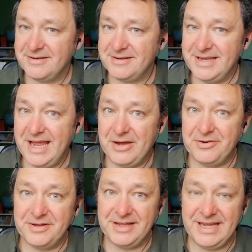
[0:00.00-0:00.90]

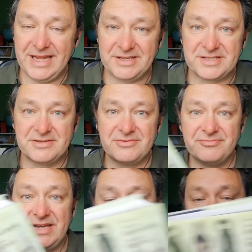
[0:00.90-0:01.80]
Now, it
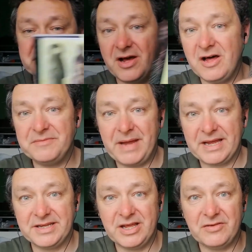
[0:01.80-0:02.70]
retails in
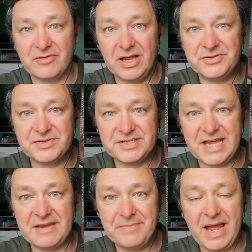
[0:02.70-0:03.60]
hardback at over
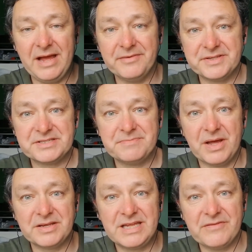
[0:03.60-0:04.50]
£110,
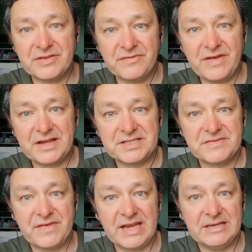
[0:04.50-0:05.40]
but given the fact it's
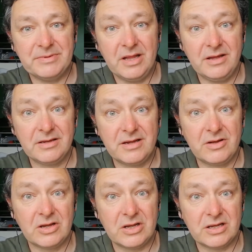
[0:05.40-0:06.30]
available
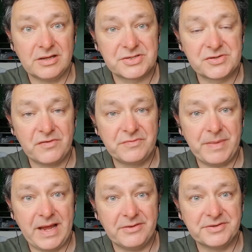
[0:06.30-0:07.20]

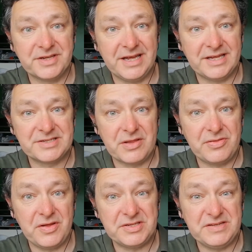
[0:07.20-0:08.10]
softbound at
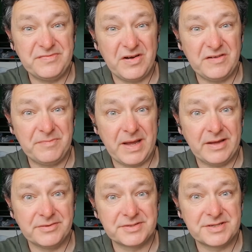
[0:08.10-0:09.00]

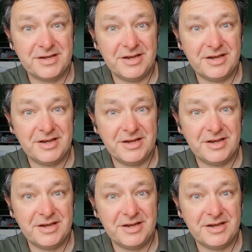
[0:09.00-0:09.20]
£35,